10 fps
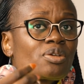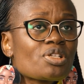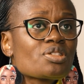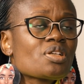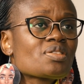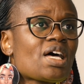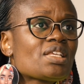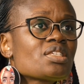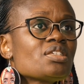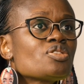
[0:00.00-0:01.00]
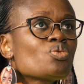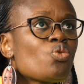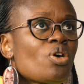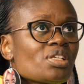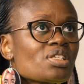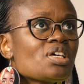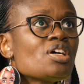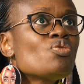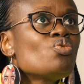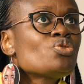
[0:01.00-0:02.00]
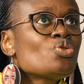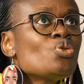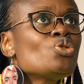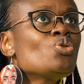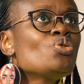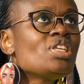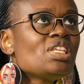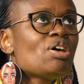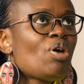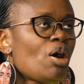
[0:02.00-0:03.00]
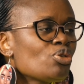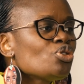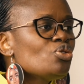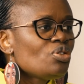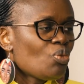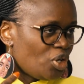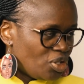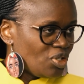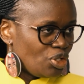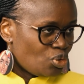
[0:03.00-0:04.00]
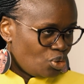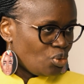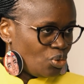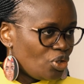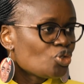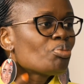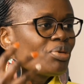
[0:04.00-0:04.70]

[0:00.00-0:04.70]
And the question I was asking is, what do you need, or what do you need to do to